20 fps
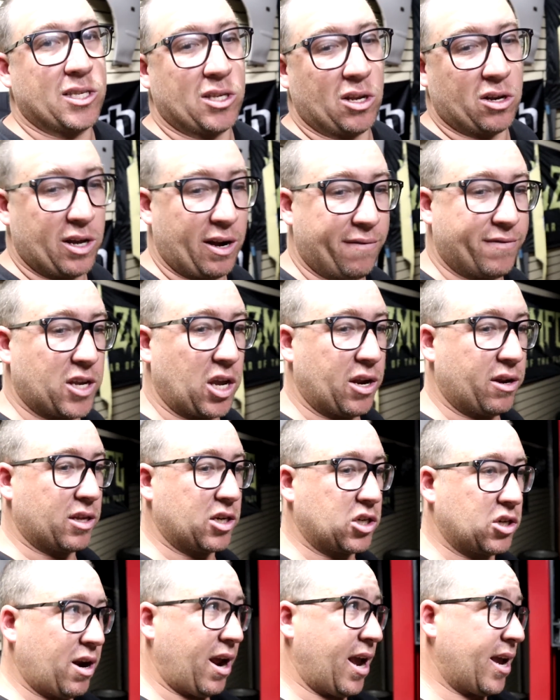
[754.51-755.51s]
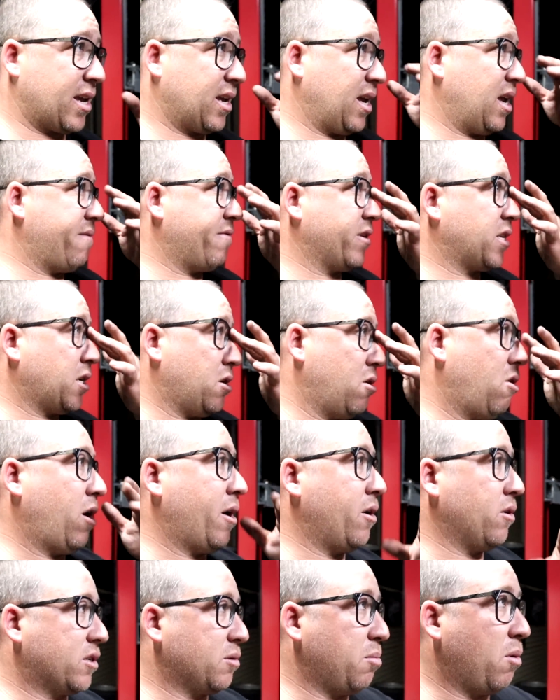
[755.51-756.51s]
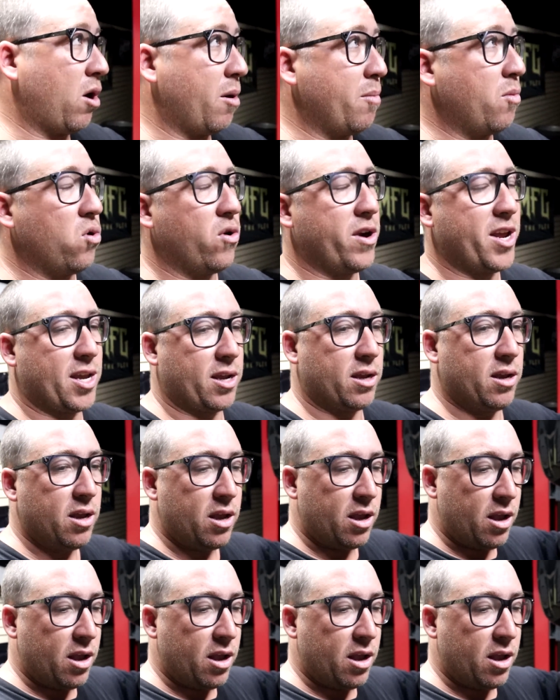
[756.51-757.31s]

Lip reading: so I'm gonna have to go to the track either tonight or tomorrow morning